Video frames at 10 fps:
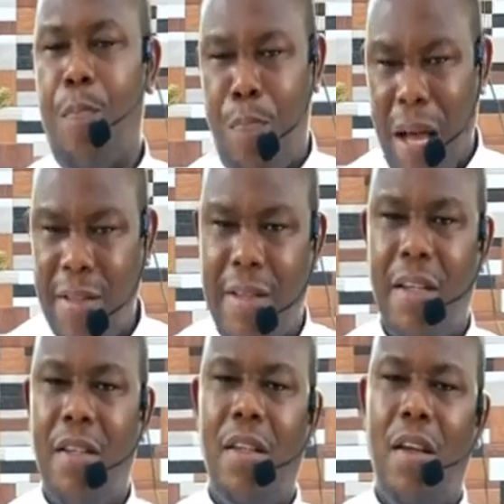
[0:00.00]

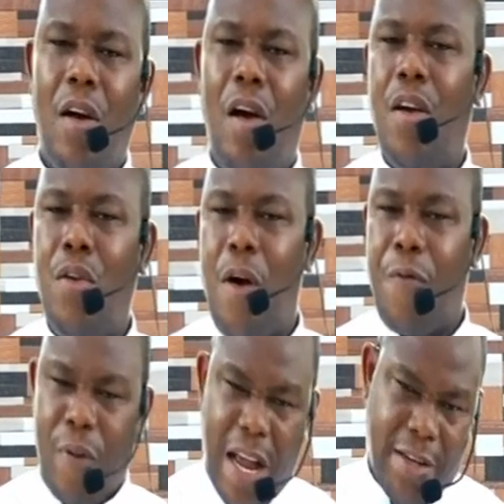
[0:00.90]
person or your
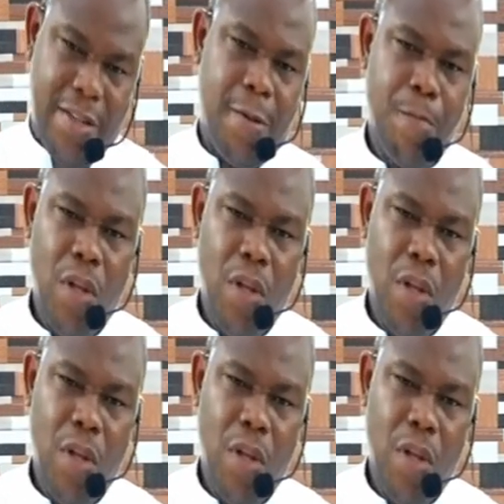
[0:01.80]
friend.